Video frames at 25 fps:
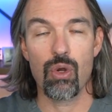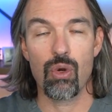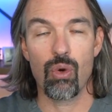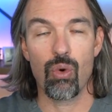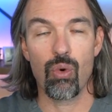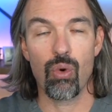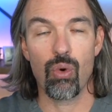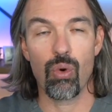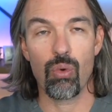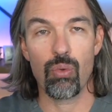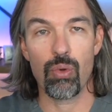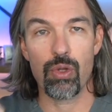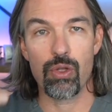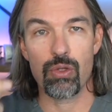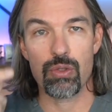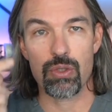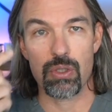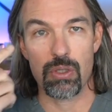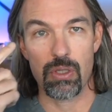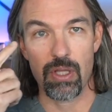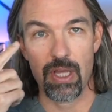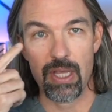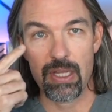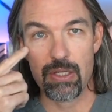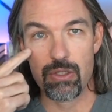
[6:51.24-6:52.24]
or we'll use a
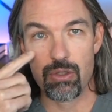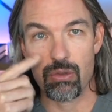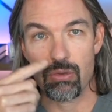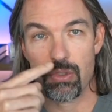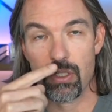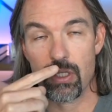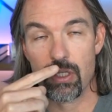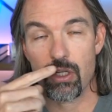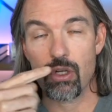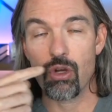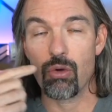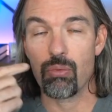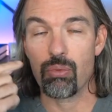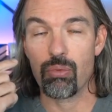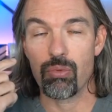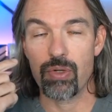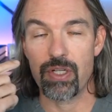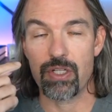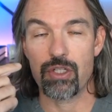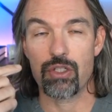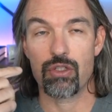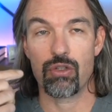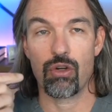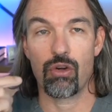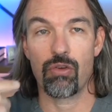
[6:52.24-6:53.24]
laser to help
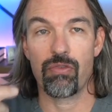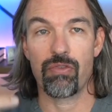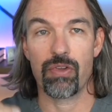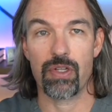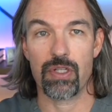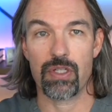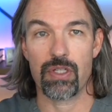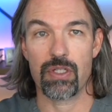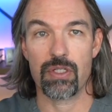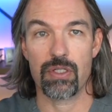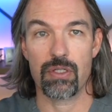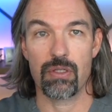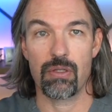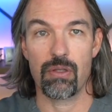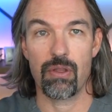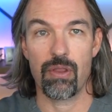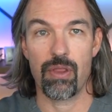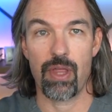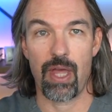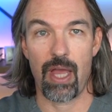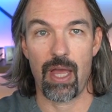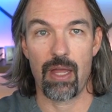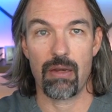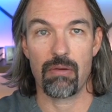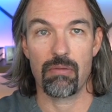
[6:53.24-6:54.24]
resurface
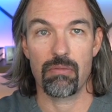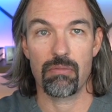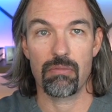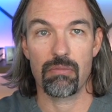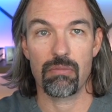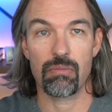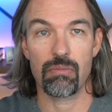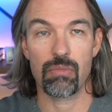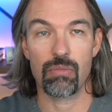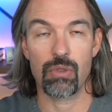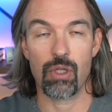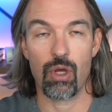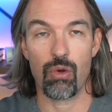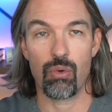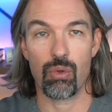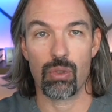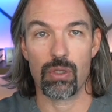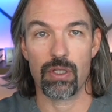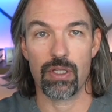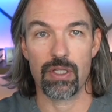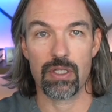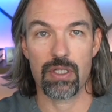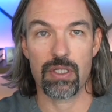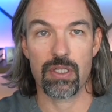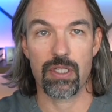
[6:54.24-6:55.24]
that lower
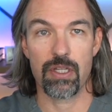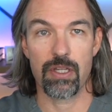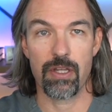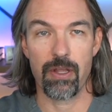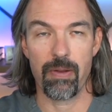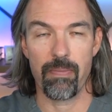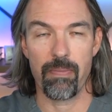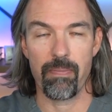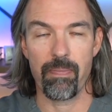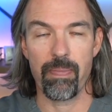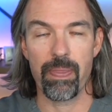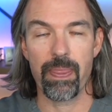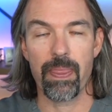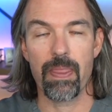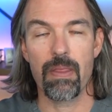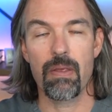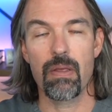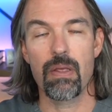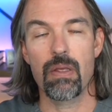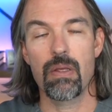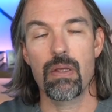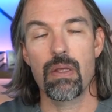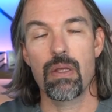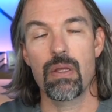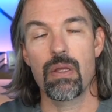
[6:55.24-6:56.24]
lid skin.
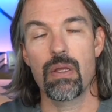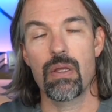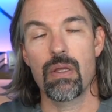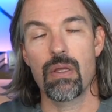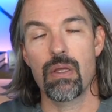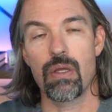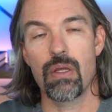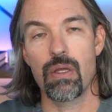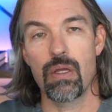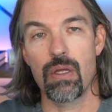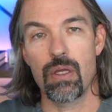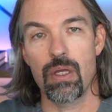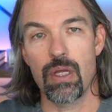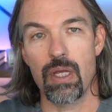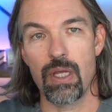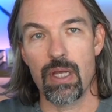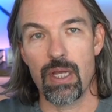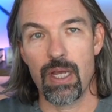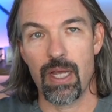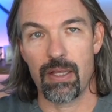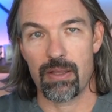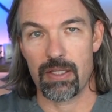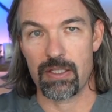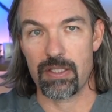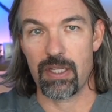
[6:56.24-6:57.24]

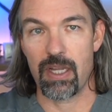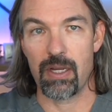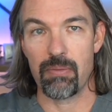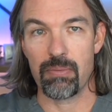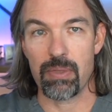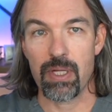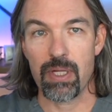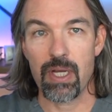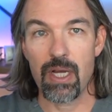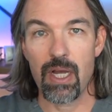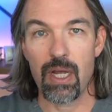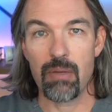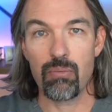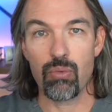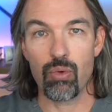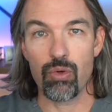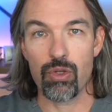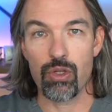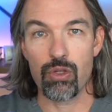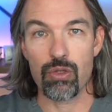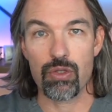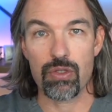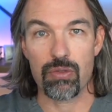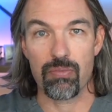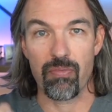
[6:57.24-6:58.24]
At the same time, we'll
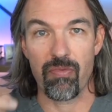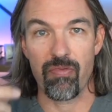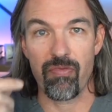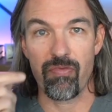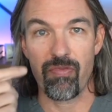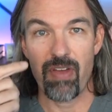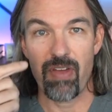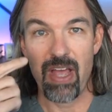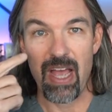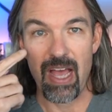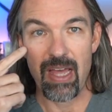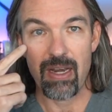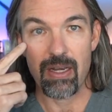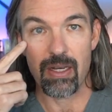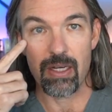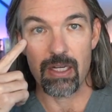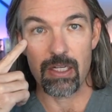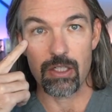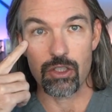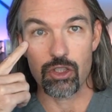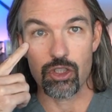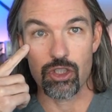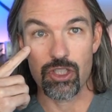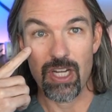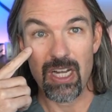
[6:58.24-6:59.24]
use some fat and
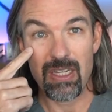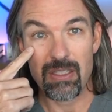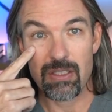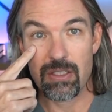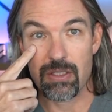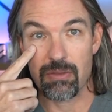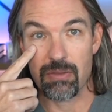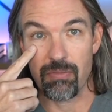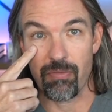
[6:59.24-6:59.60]
inject some